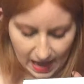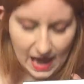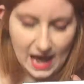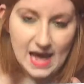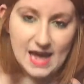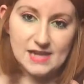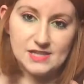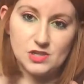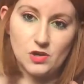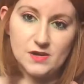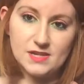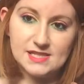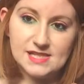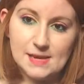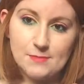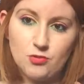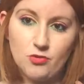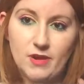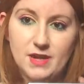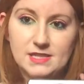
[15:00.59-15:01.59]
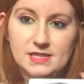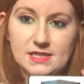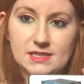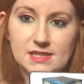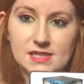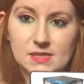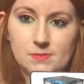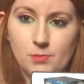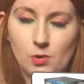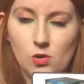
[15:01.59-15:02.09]
and I separated
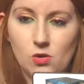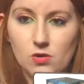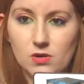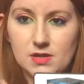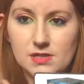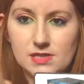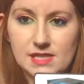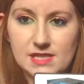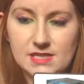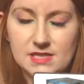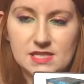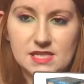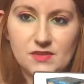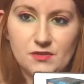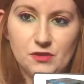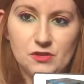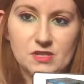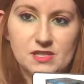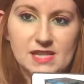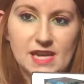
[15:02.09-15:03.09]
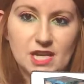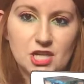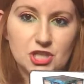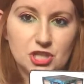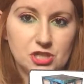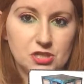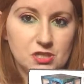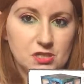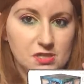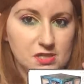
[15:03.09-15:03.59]
this box into different
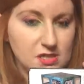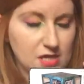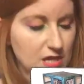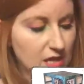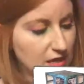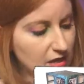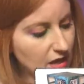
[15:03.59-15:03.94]
sections.